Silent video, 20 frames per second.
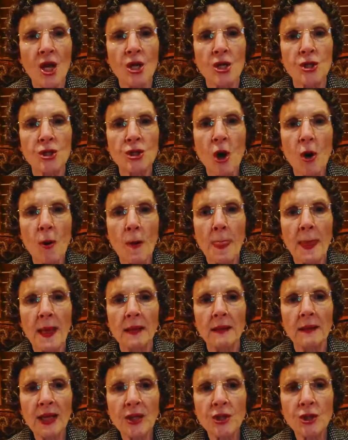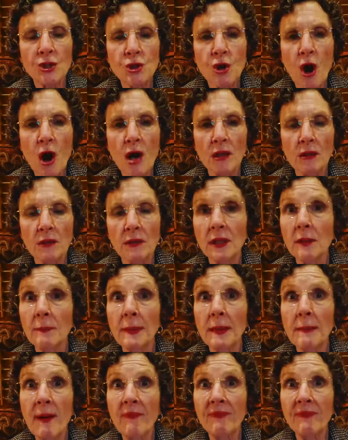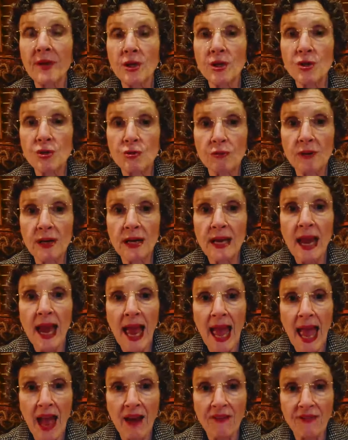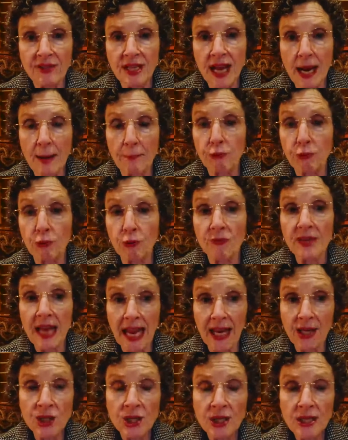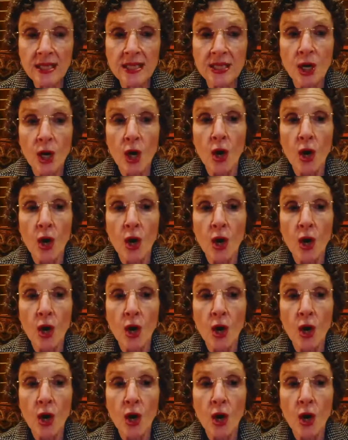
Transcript: So let's talk a little bit about these three FDA approved agents.